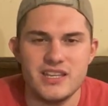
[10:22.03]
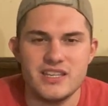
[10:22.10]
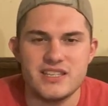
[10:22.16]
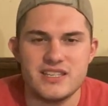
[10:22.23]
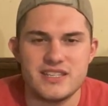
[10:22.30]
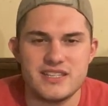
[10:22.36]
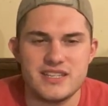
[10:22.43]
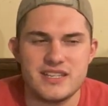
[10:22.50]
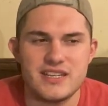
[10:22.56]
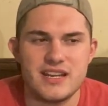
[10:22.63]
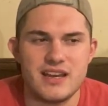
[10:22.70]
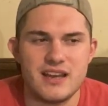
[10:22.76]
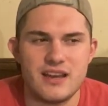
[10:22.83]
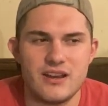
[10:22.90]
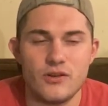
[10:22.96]
seen
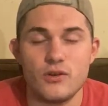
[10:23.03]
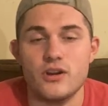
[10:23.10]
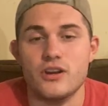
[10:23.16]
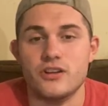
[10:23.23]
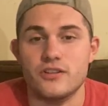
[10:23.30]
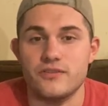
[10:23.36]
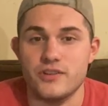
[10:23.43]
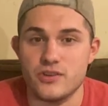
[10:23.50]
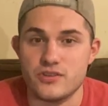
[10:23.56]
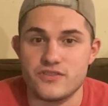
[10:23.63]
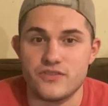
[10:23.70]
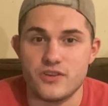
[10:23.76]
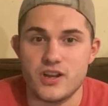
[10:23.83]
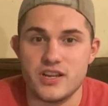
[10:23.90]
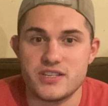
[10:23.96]
or heard of
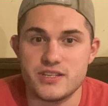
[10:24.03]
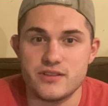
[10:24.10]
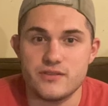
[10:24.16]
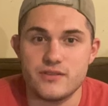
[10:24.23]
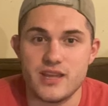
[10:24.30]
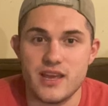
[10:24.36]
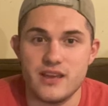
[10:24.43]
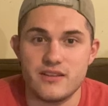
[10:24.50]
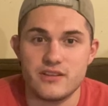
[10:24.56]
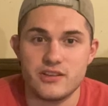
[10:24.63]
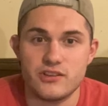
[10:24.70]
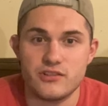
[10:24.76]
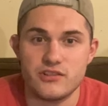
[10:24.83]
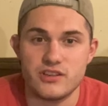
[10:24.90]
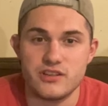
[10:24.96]
Nosferatu, that
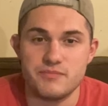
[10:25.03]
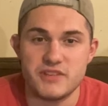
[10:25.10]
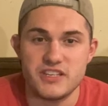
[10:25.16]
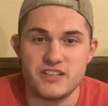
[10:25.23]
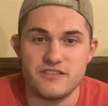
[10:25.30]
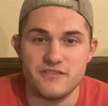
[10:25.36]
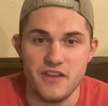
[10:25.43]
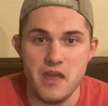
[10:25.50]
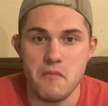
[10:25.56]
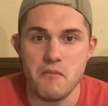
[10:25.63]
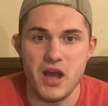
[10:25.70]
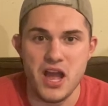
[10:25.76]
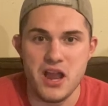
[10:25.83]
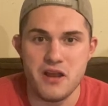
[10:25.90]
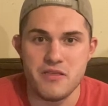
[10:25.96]
creepy
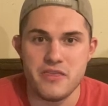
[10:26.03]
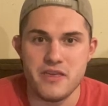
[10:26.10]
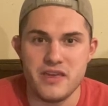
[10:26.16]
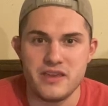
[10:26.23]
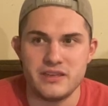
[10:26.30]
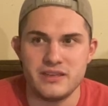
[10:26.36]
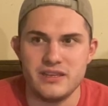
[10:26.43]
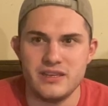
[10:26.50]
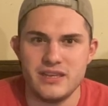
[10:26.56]
vampire thing.